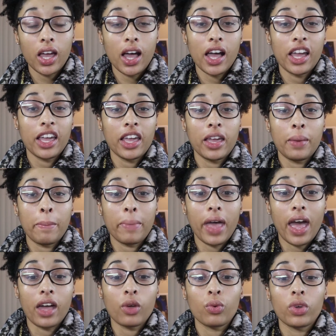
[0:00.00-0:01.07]
I am
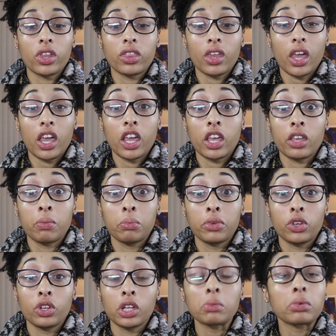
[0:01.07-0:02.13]
back with a
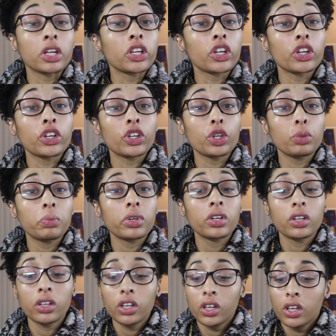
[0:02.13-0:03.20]
beauty blender dupe
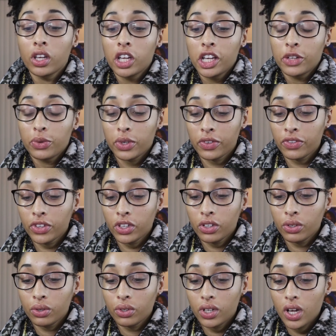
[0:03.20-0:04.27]

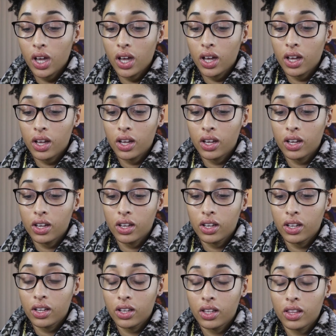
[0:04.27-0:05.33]
review.
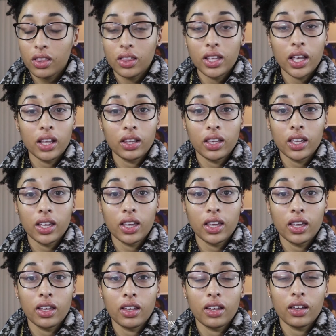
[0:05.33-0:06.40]

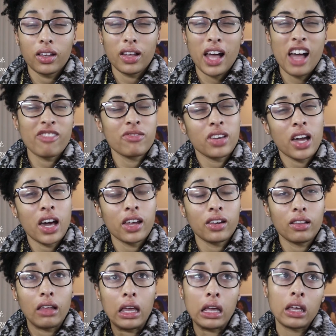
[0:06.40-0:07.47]
Lately I've been kind
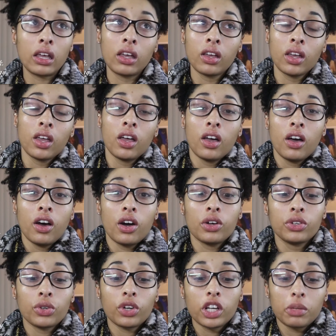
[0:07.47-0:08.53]
of like
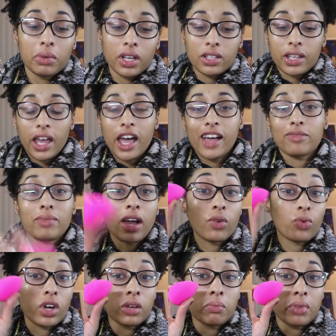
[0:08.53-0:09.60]
annoyed because I have my
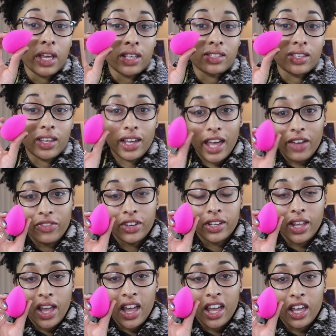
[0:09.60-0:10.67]
one basic
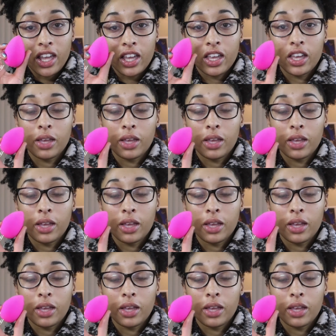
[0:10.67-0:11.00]
everyday